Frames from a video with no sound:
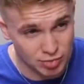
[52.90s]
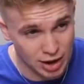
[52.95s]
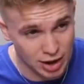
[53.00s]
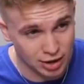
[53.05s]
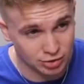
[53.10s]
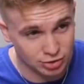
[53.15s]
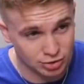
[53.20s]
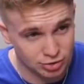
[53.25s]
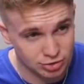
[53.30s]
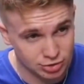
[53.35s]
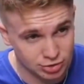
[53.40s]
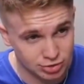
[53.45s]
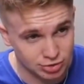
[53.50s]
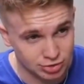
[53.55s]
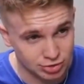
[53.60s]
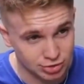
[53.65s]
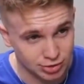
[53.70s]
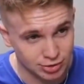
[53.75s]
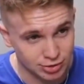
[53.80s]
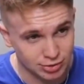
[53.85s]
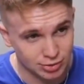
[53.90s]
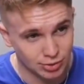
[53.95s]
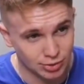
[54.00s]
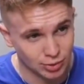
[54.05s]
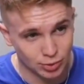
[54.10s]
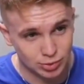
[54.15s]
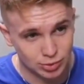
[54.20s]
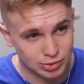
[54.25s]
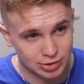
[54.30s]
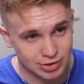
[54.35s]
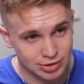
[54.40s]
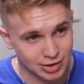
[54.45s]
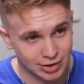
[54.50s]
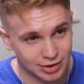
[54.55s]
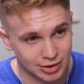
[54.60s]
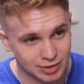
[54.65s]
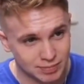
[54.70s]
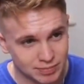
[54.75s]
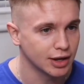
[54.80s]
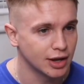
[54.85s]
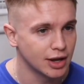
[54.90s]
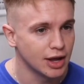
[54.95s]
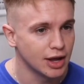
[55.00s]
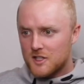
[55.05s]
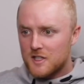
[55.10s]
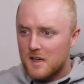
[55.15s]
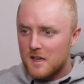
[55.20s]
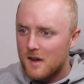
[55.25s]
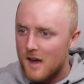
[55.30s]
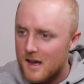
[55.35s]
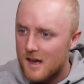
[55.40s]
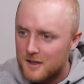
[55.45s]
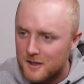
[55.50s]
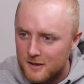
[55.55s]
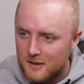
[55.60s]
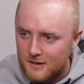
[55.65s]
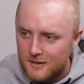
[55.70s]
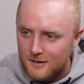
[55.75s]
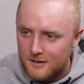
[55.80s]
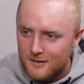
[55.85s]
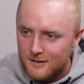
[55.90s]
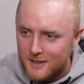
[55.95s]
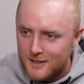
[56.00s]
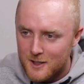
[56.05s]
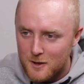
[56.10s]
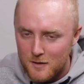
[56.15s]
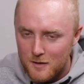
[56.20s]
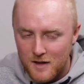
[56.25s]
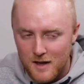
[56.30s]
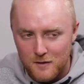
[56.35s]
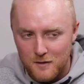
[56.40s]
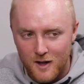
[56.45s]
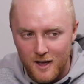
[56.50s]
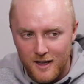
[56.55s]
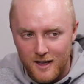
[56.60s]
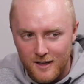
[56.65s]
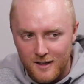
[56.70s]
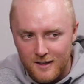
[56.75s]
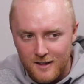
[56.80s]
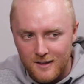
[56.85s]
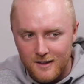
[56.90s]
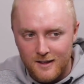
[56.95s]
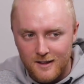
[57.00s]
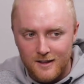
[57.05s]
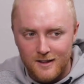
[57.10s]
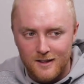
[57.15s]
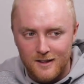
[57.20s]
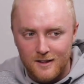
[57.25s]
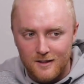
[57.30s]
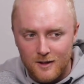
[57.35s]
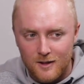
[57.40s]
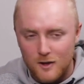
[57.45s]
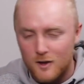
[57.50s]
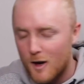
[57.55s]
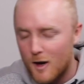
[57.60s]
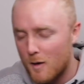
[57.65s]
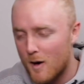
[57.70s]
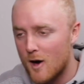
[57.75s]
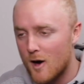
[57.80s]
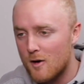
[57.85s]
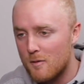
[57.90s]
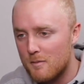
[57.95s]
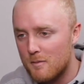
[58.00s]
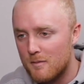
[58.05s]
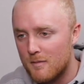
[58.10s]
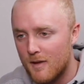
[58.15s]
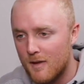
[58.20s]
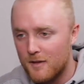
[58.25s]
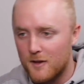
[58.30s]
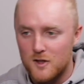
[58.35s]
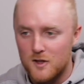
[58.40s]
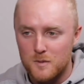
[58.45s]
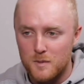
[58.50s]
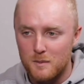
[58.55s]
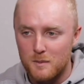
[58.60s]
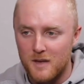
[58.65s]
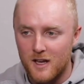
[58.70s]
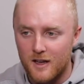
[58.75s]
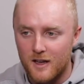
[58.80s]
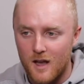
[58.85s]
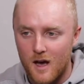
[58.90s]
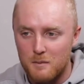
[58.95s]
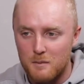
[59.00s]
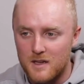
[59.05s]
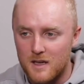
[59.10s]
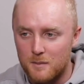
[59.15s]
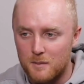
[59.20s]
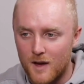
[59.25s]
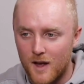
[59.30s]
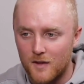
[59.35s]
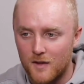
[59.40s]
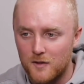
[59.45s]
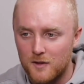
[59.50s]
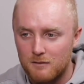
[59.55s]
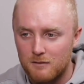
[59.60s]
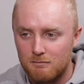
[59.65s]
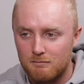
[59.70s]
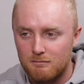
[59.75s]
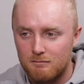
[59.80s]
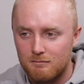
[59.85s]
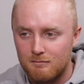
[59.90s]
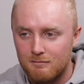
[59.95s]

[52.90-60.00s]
erections at school all the time. Did you ever have, like, you go home and there'd just be a bit of cum in your pants?